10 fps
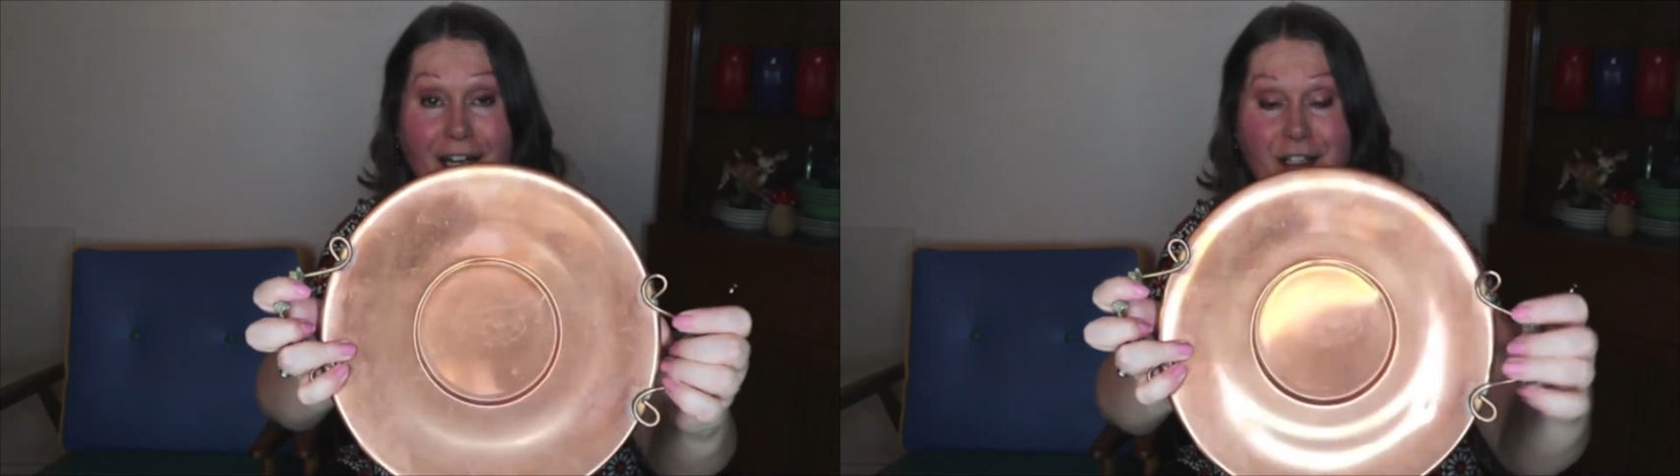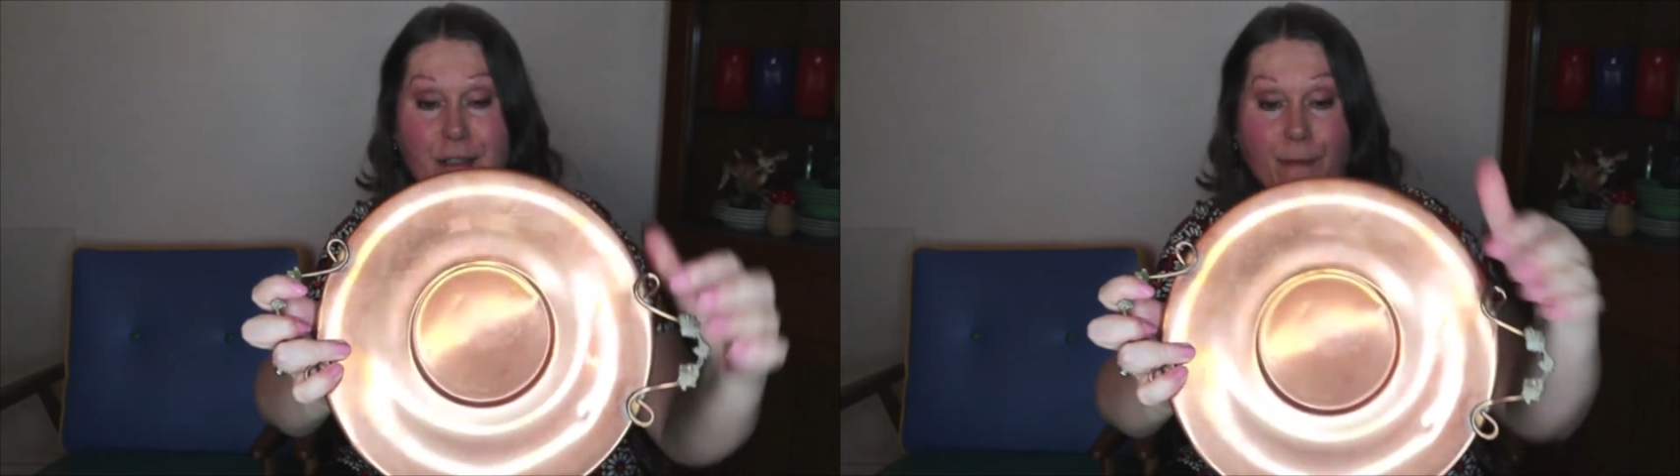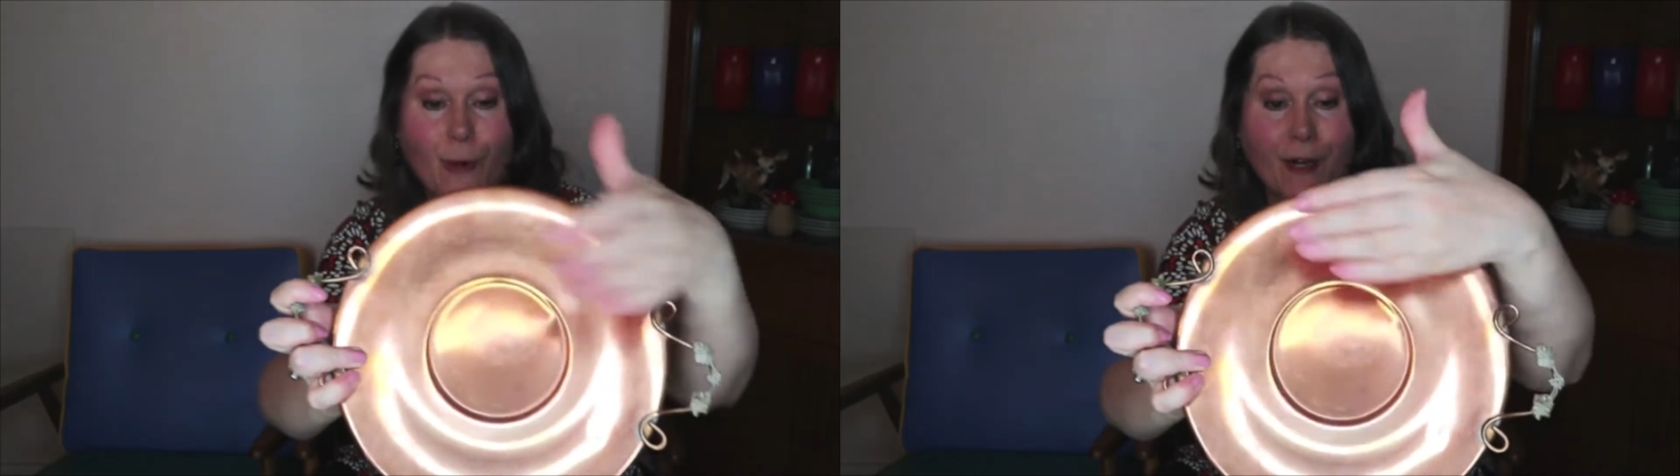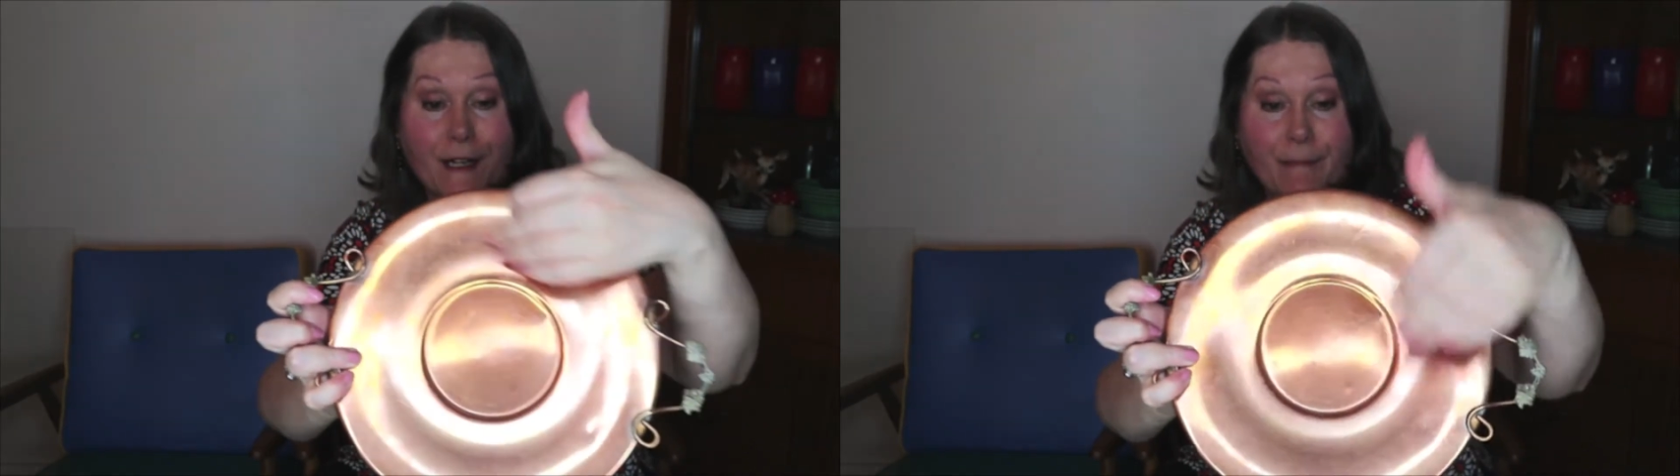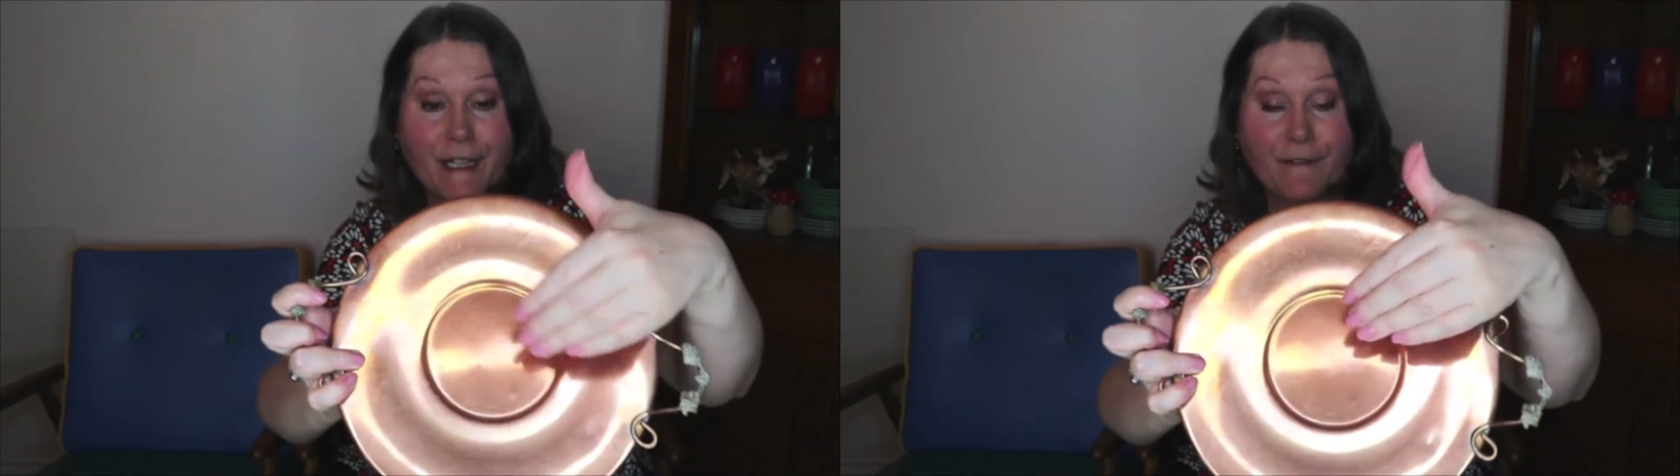I just poured
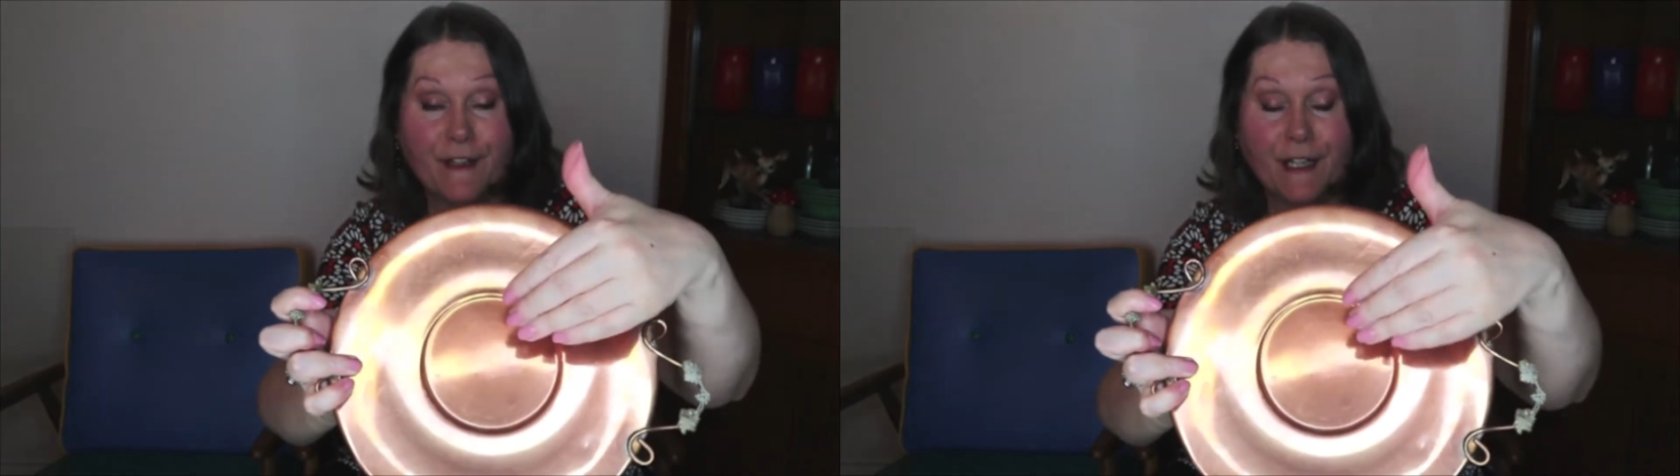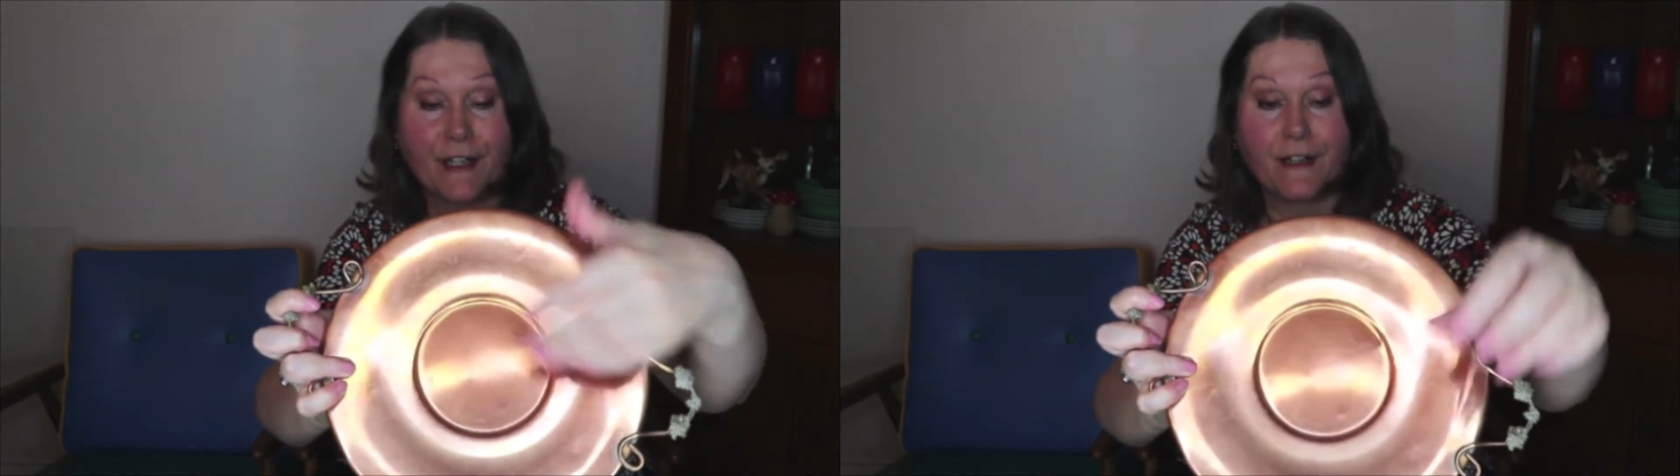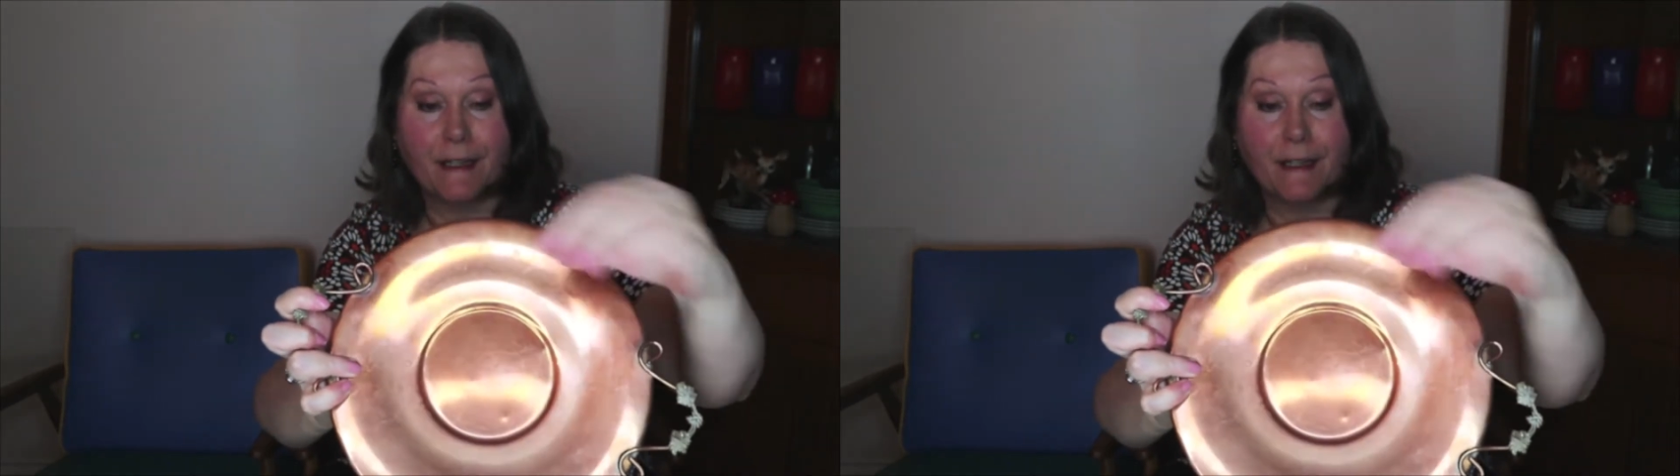a bit of vinegar,